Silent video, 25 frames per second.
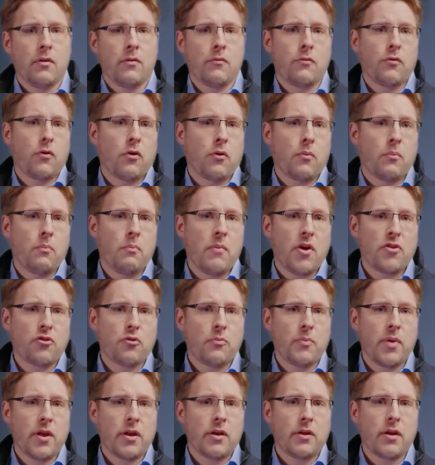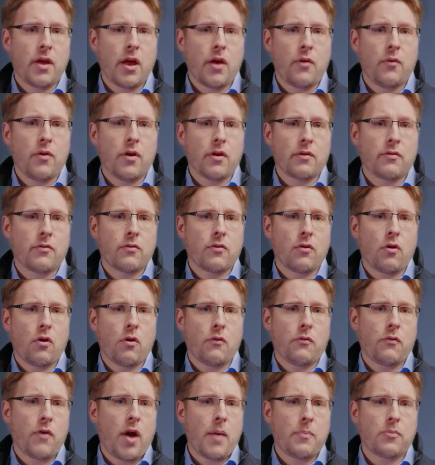for measurement areas
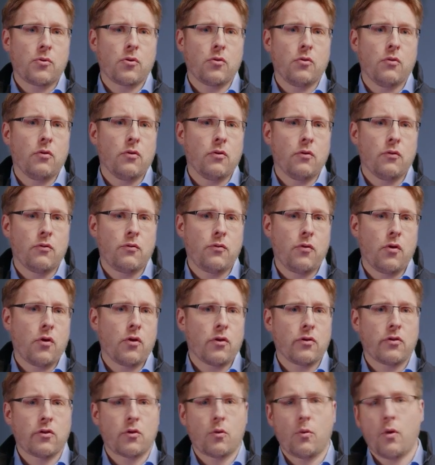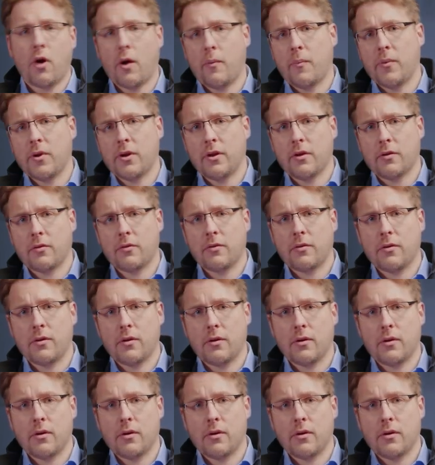of up to 4 square meters.